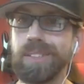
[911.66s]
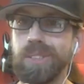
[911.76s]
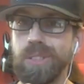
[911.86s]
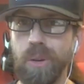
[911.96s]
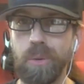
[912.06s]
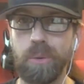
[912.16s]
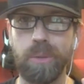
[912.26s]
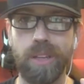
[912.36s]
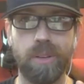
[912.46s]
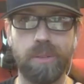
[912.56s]
And so,
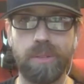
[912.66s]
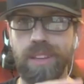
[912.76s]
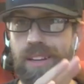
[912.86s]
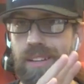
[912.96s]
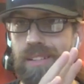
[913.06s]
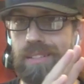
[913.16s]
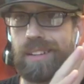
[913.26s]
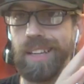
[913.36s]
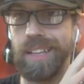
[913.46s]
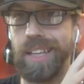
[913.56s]
you know, their
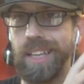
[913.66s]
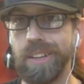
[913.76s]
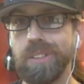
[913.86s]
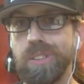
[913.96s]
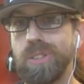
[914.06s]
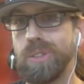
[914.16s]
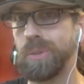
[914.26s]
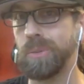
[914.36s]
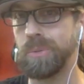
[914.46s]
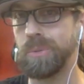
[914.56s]
adherence
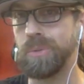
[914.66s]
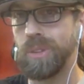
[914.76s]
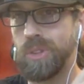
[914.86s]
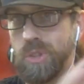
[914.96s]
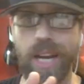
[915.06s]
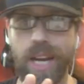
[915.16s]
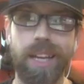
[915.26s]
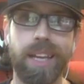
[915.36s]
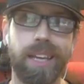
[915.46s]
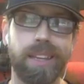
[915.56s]
to
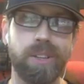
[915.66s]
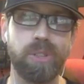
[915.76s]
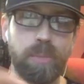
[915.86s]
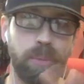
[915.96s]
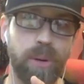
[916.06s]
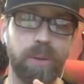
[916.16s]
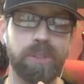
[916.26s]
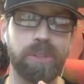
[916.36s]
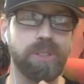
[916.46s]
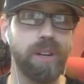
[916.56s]
training and their
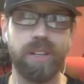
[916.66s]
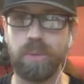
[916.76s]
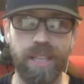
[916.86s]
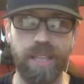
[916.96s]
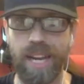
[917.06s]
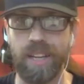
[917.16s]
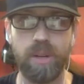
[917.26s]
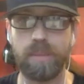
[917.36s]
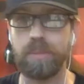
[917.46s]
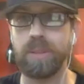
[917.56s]
support was starting to really kind of
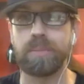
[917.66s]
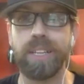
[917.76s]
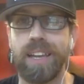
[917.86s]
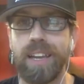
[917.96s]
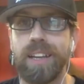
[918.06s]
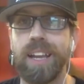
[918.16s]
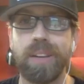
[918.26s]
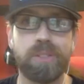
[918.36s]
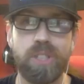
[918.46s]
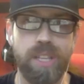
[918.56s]
crumble and break down.
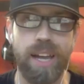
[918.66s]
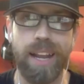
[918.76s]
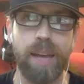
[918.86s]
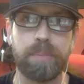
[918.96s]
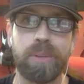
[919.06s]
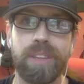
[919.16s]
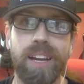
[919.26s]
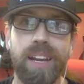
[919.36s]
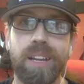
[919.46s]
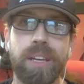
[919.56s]
And I was just not happy with
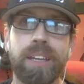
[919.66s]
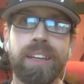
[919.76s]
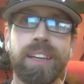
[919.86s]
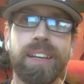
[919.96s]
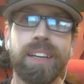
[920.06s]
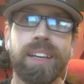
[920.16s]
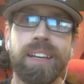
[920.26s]
it anyway. Mm.